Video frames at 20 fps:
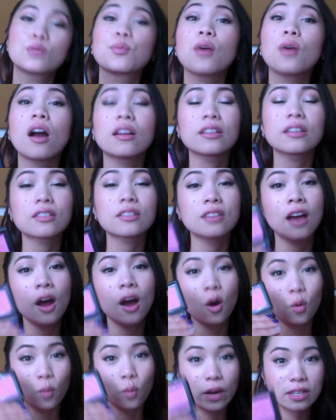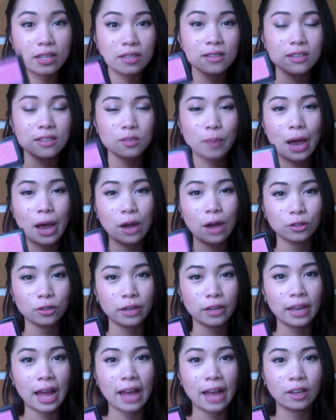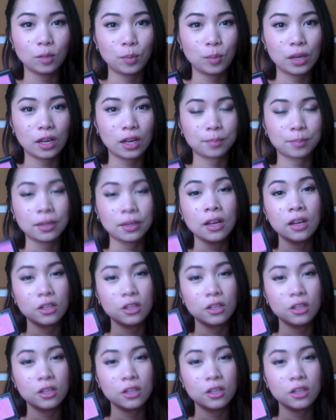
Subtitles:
product wasn't as powdery, I could pick up